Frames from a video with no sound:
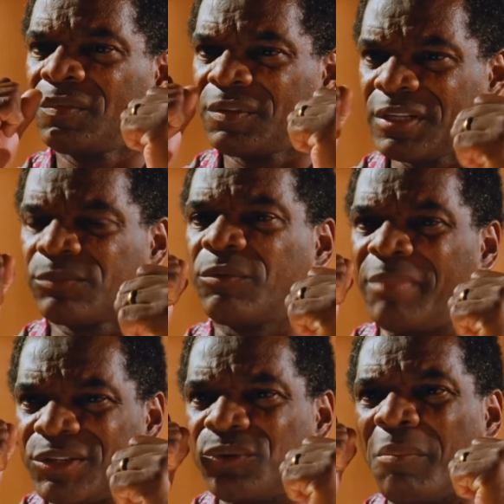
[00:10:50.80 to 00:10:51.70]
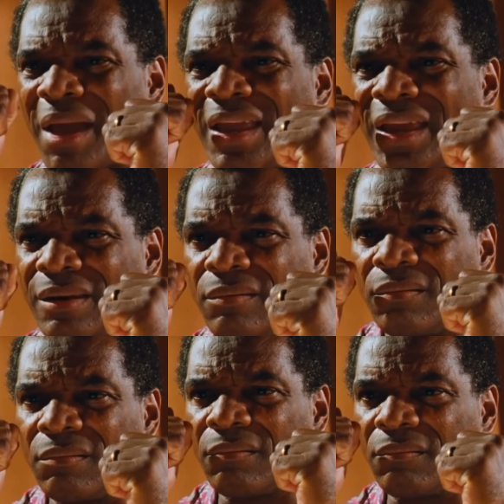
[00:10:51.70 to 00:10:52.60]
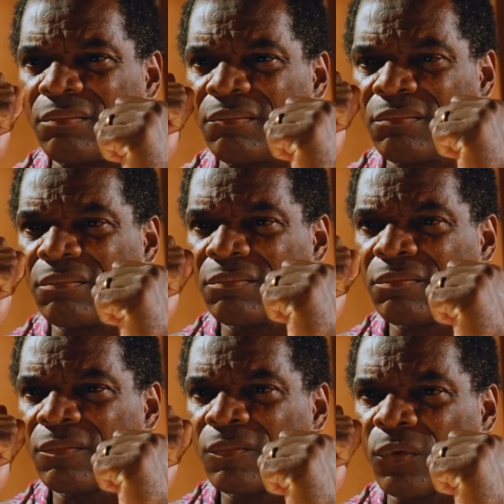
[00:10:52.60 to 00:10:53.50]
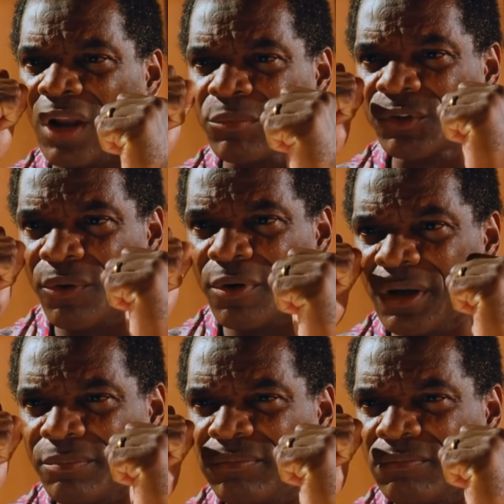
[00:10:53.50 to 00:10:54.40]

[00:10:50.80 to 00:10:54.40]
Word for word: This one makes you a man. When I was growing up,